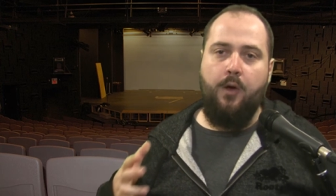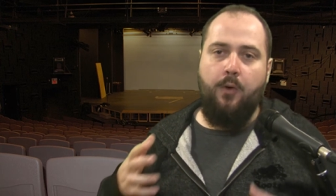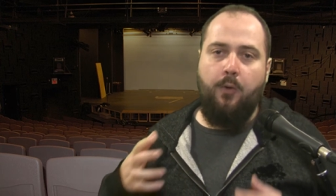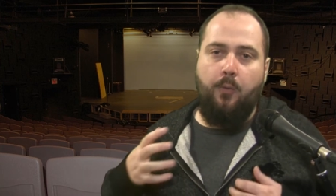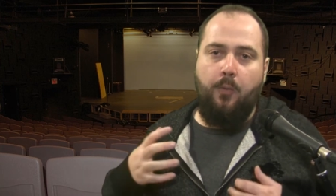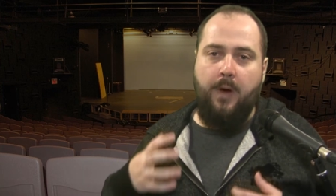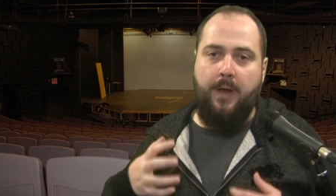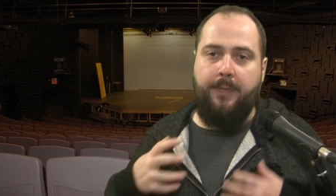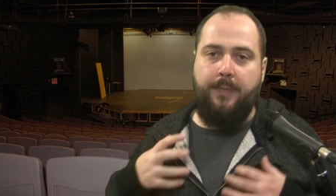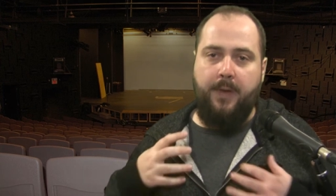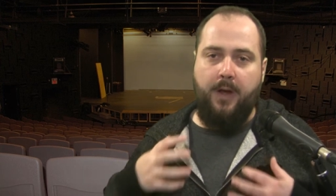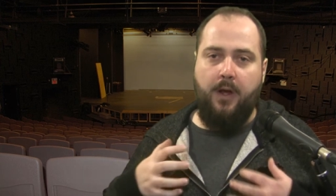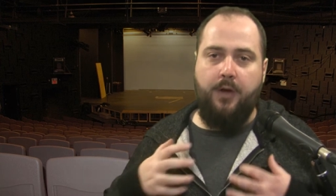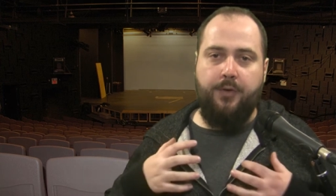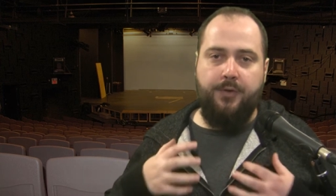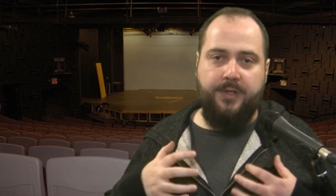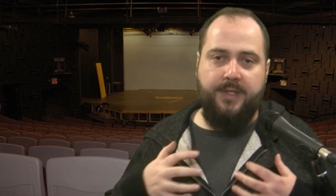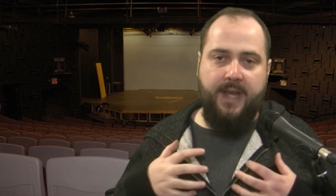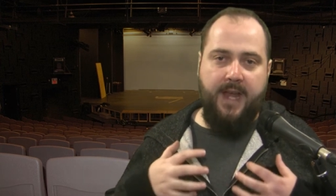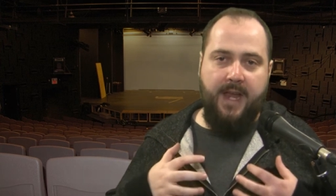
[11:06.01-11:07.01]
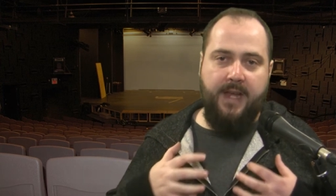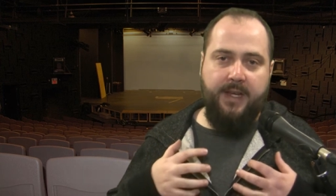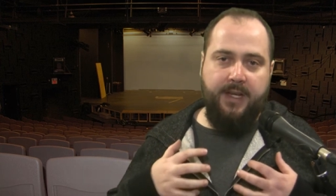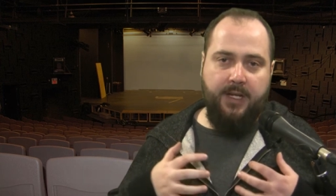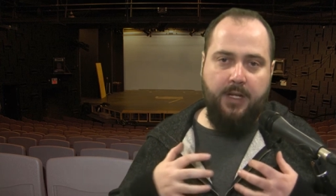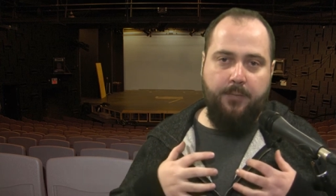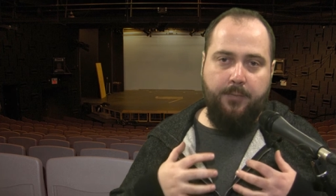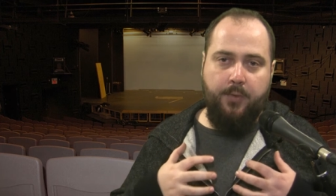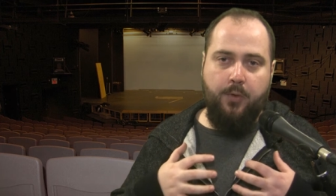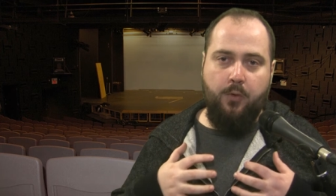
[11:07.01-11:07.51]
with an
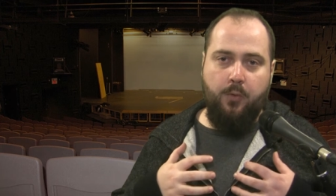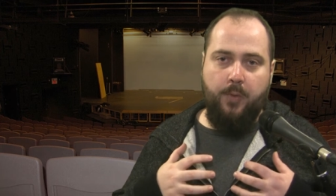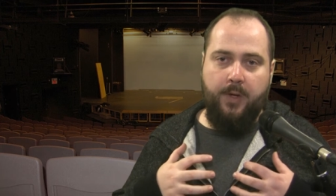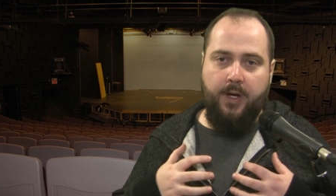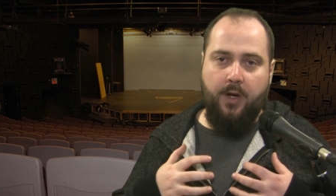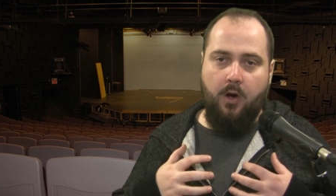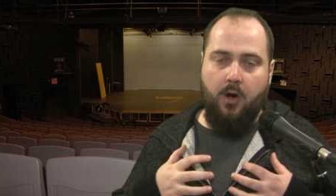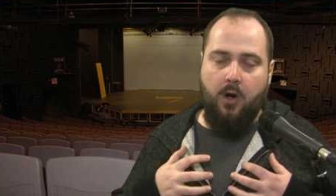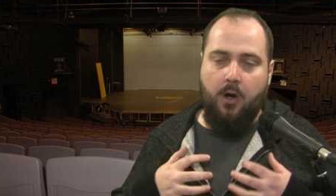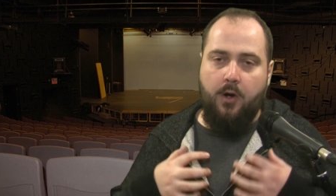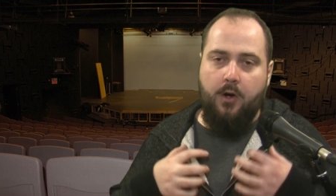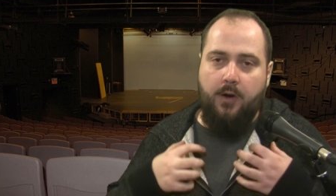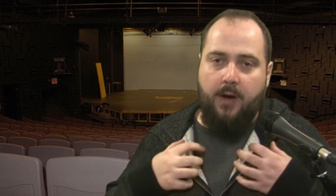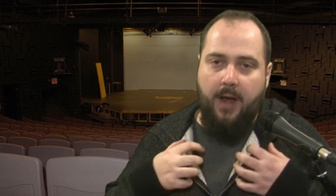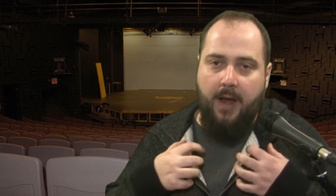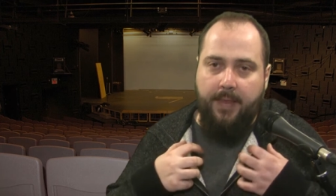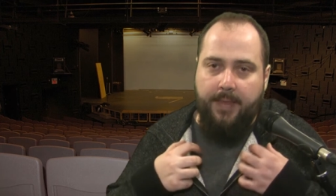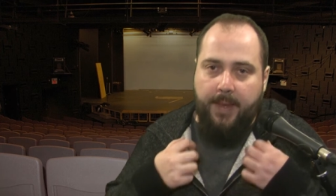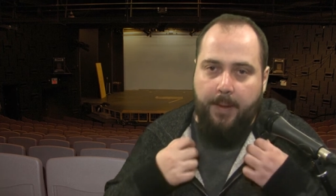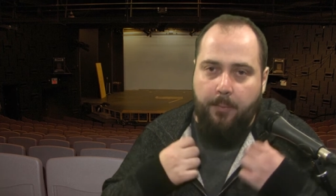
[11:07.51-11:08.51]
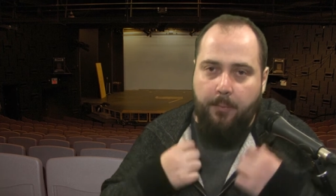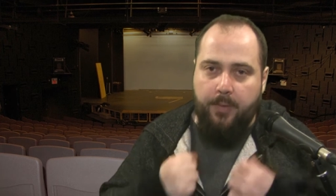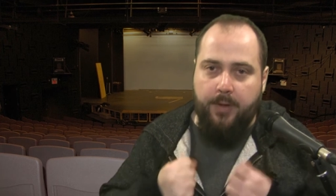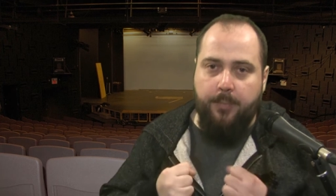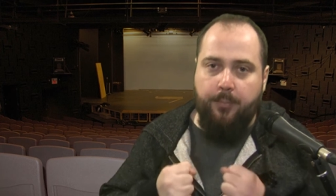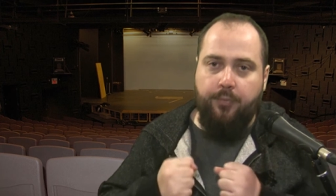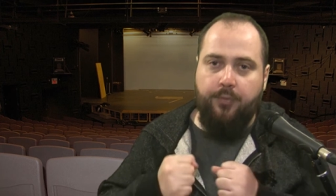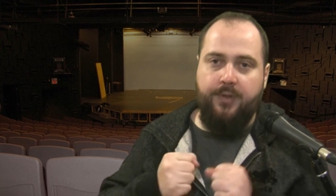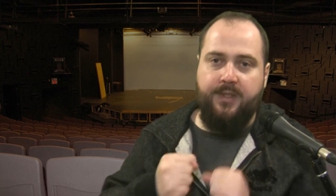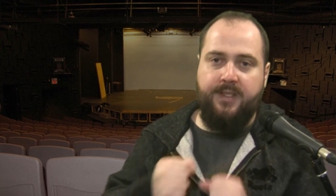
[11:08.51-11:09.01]
understanding of who we are and then we
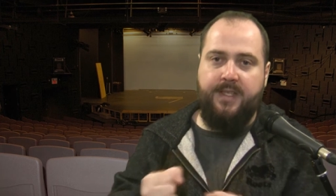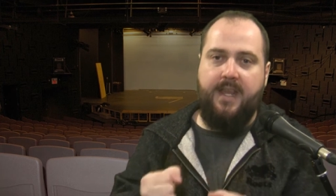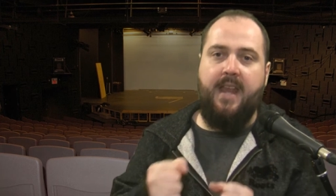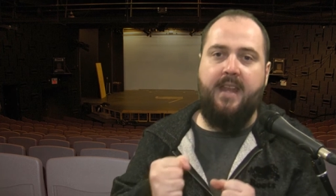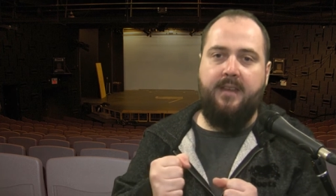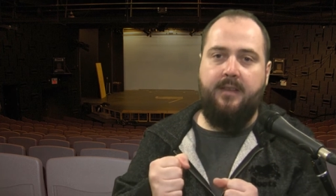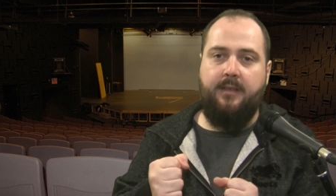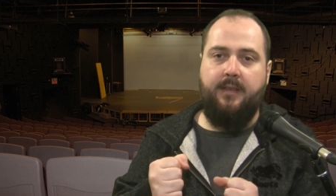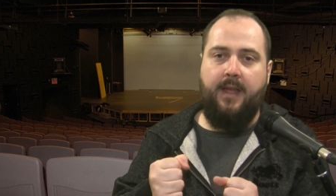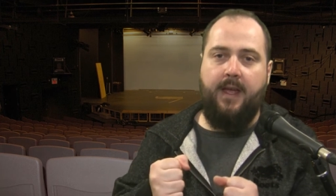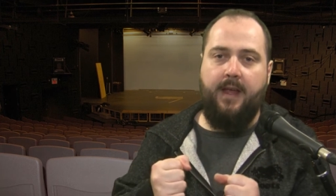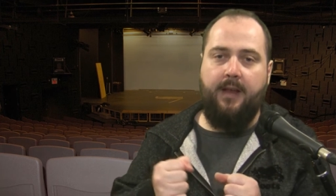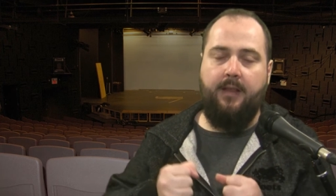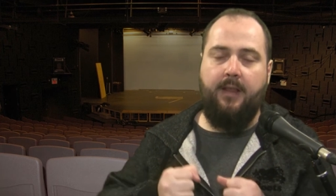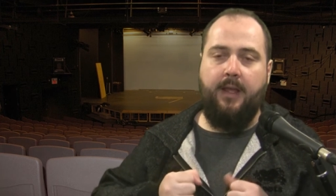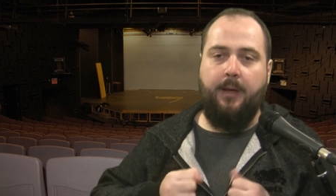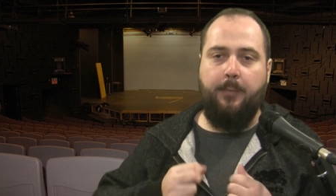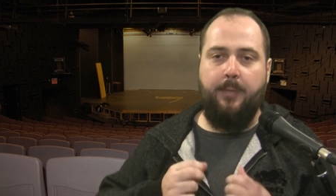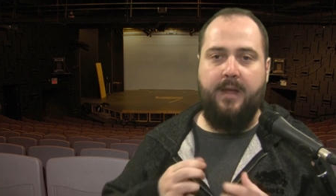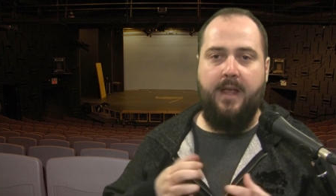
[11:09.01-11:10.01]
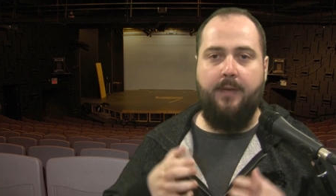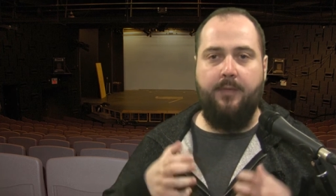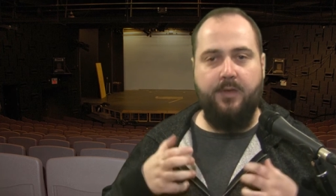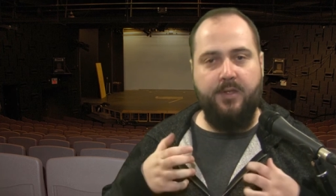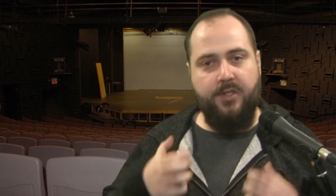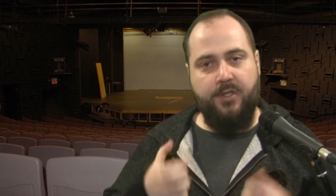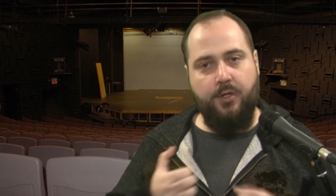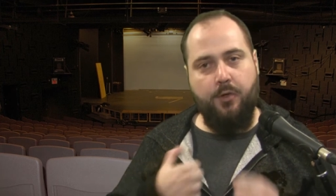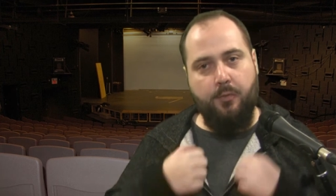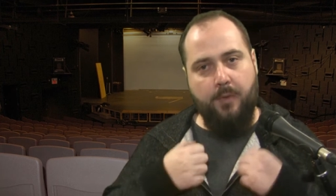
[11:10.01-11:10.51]
present that like we have a
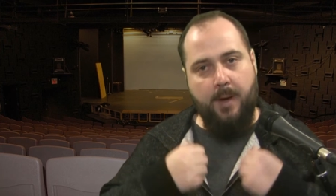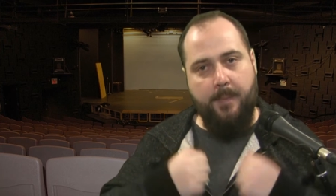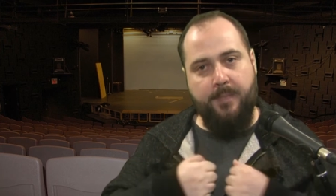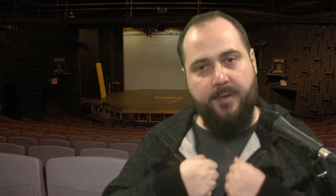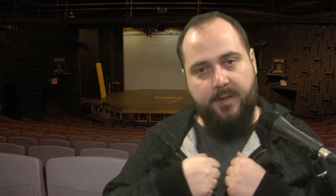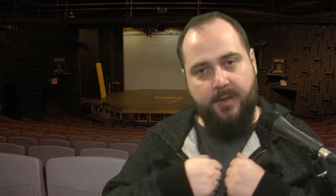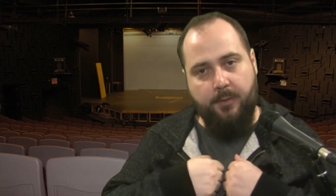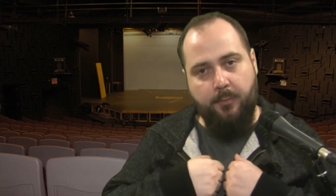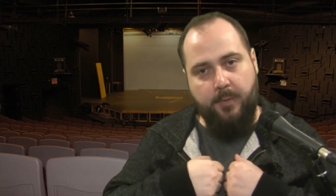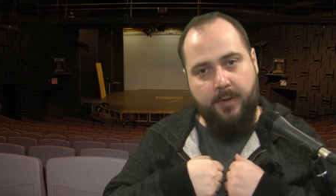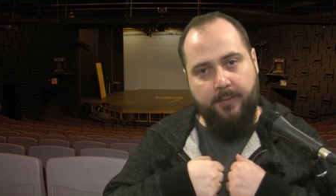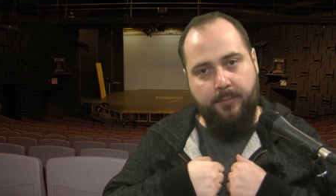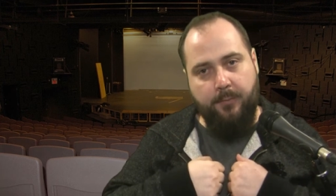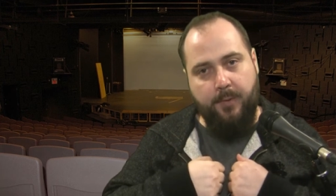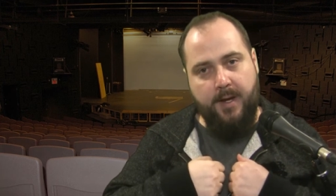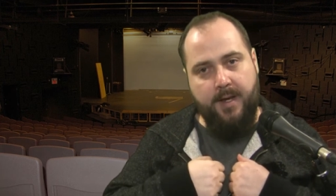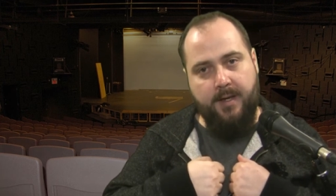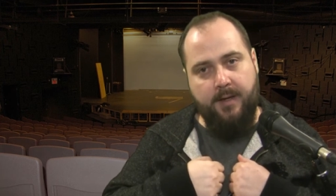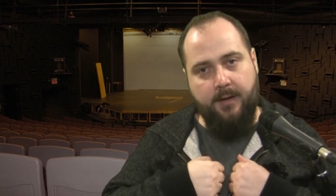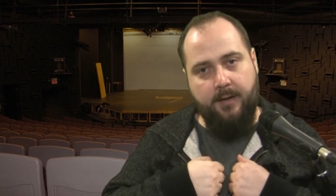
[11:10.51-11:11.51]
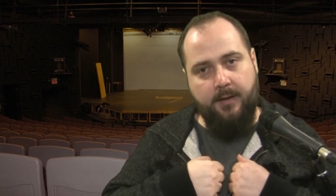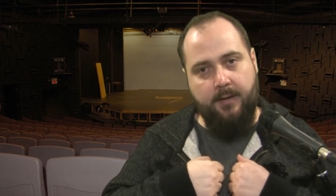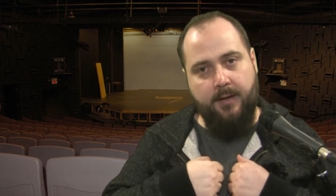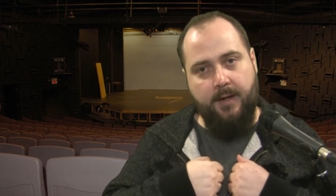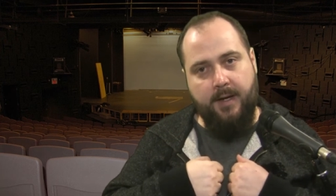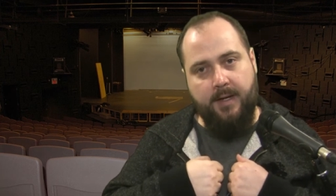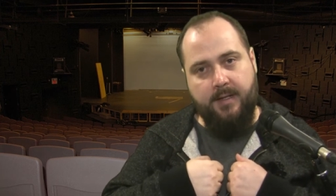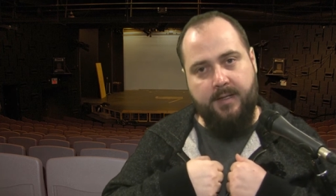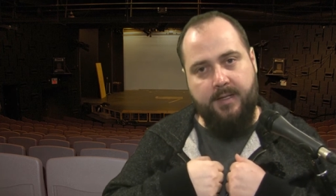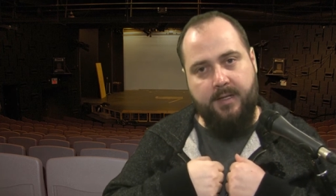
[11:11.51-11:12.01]
script that we've written
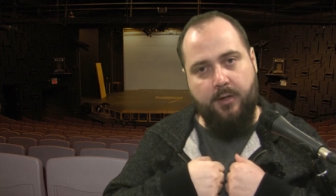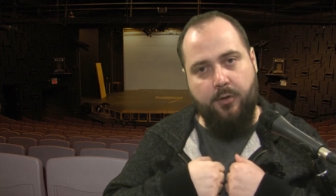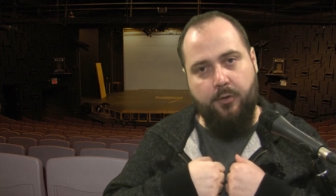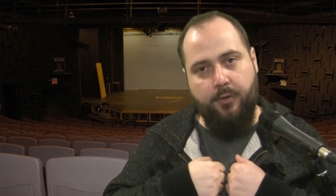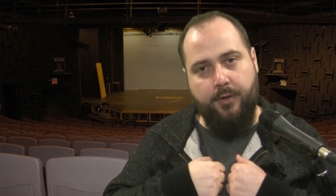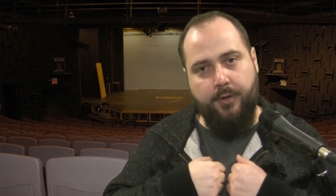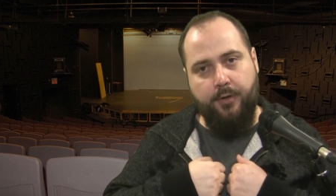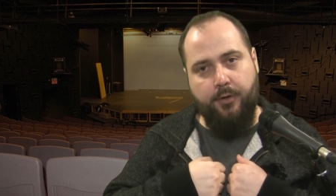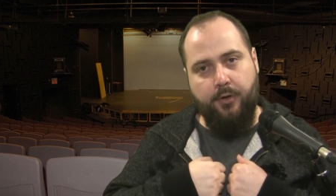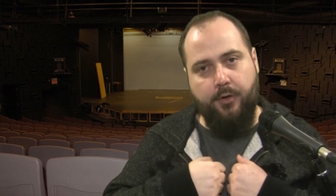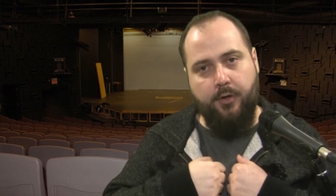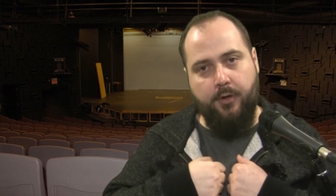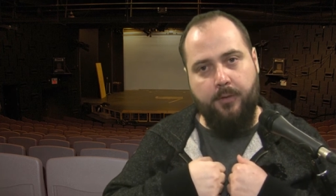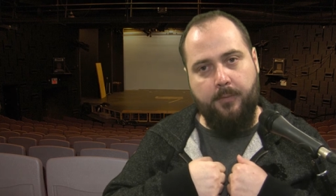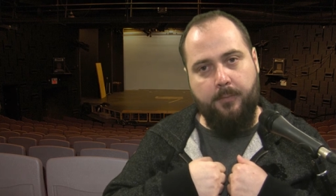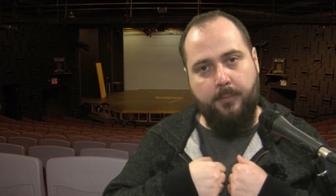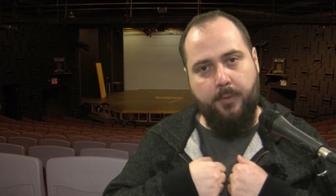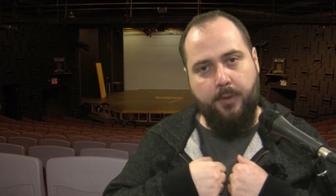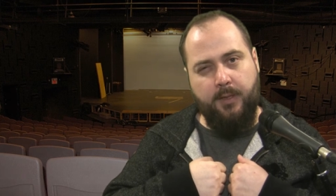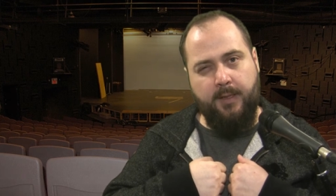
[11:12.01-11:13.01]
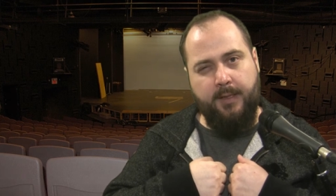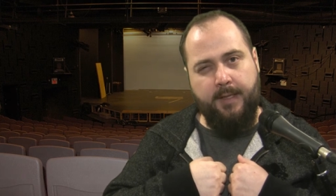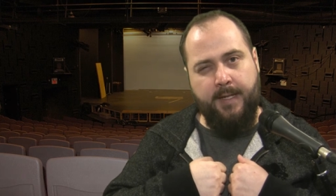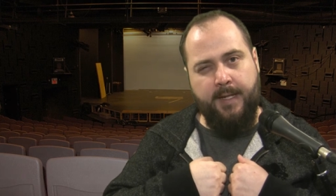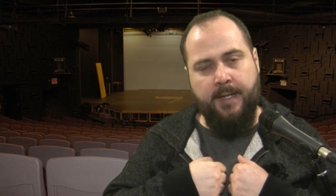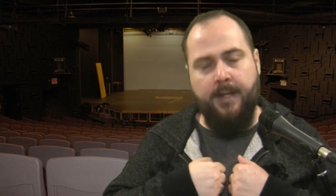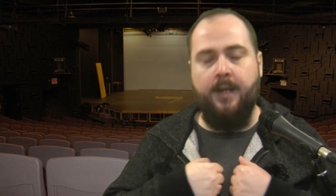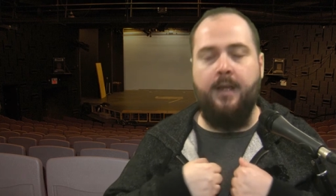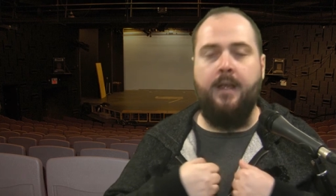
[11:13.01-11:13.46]
interiorly